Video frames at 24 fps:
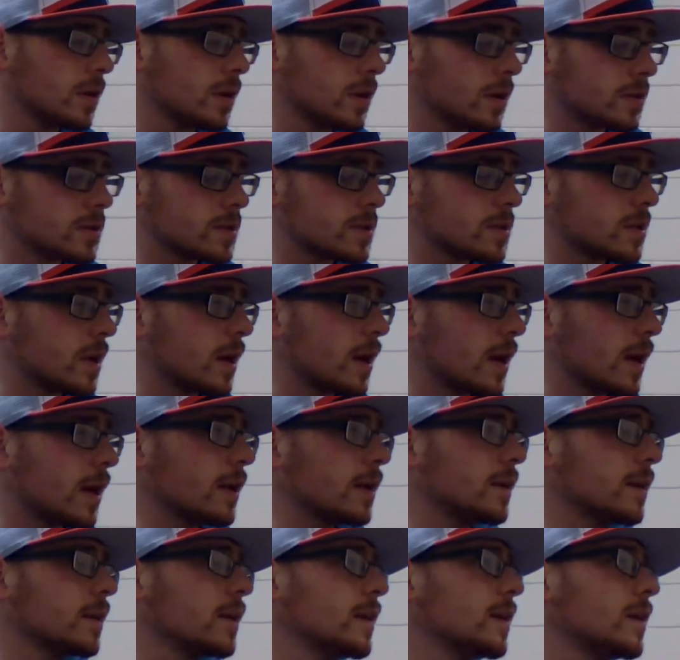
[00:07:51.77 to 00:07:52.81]
it's
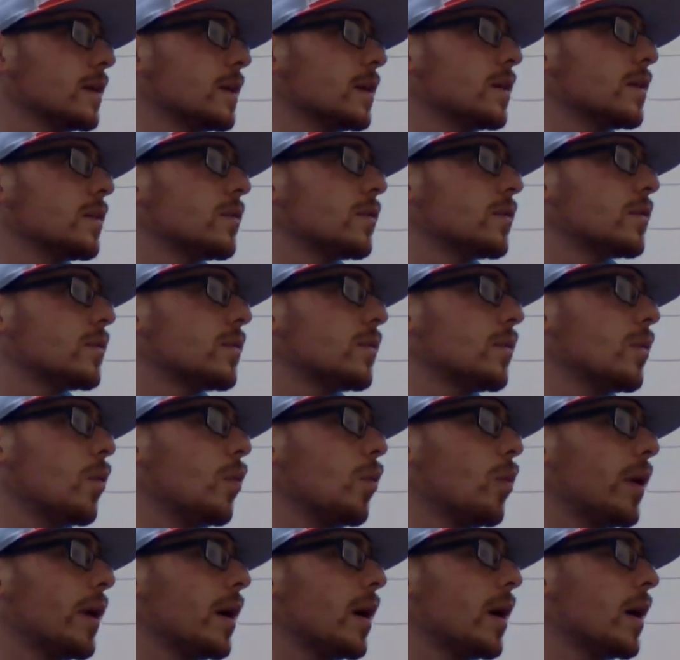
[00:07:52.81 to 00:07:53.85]
not
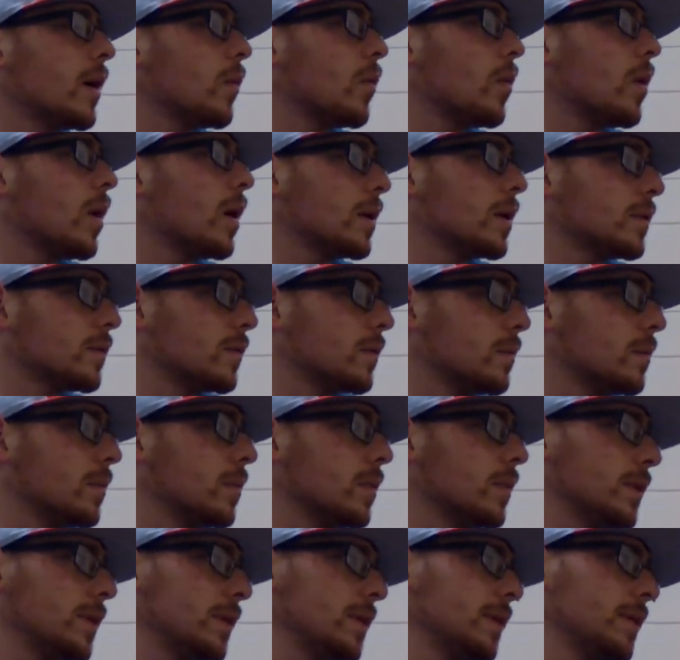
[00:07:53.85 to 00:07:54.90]
where I want it to
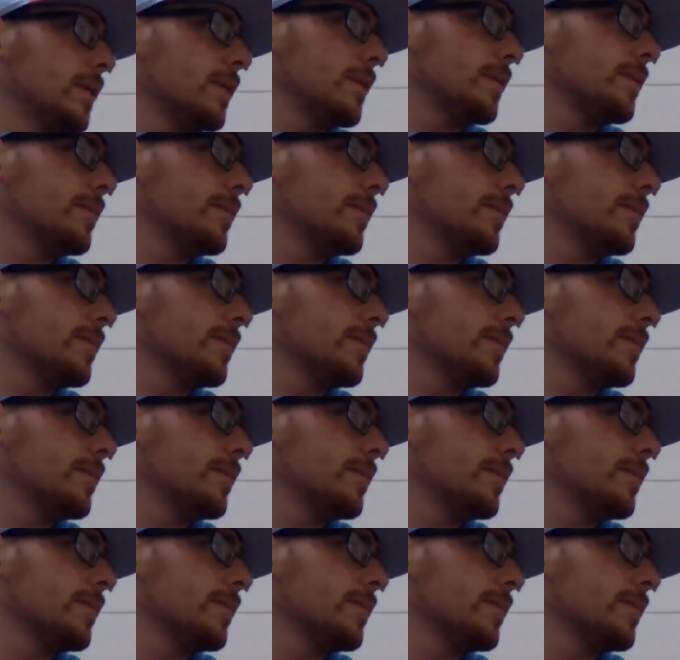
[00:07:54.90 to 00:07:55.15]
be.